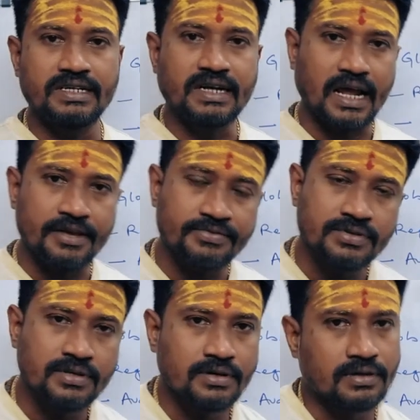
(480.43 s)

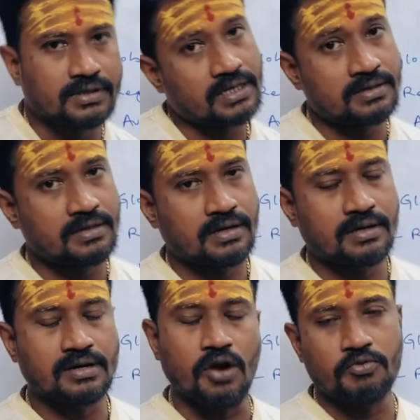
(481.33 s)
drives this
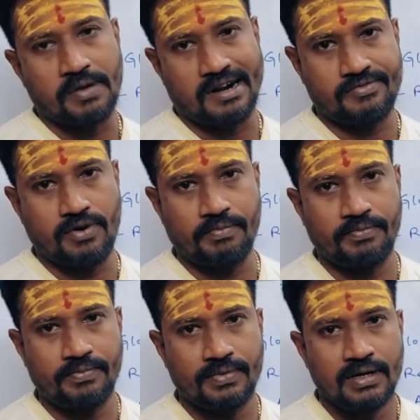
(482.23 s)
cloud platform.
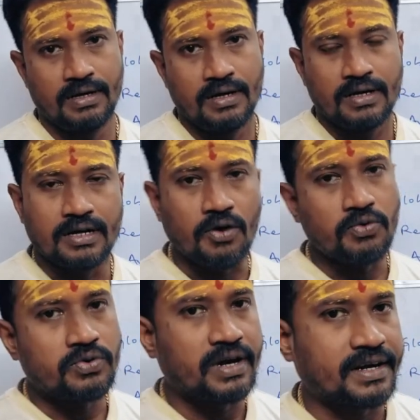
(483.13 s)

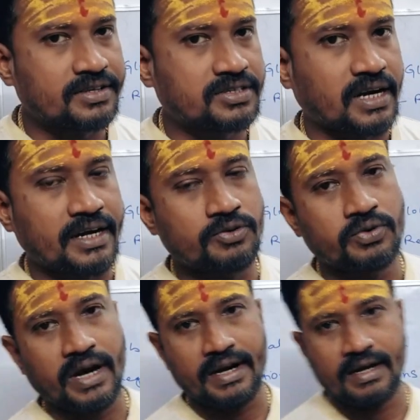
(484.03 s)
Now let us try to
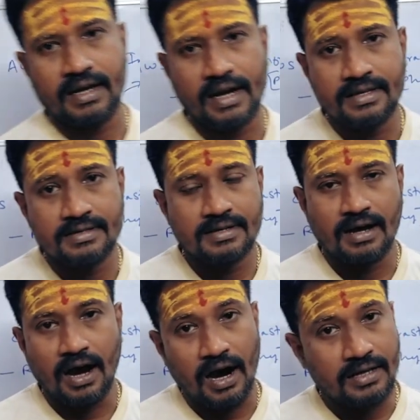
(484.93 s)
categorize
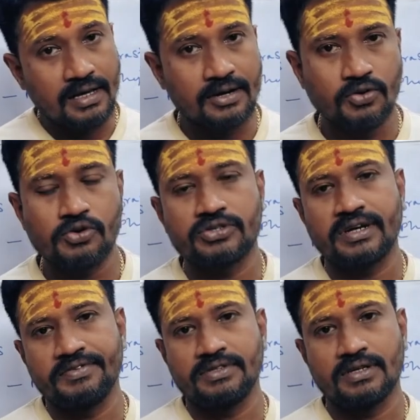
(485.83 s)
other core
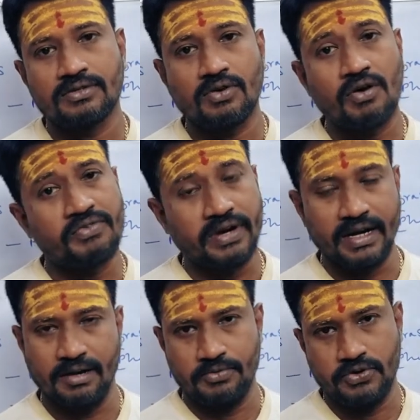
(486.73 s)
services of
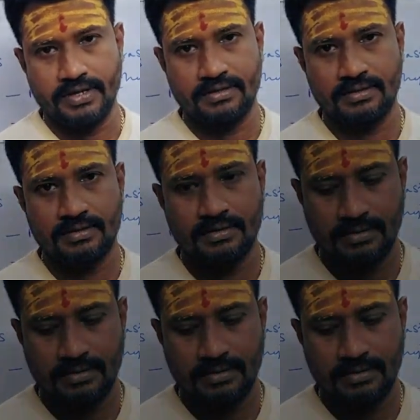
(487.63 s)
AWS.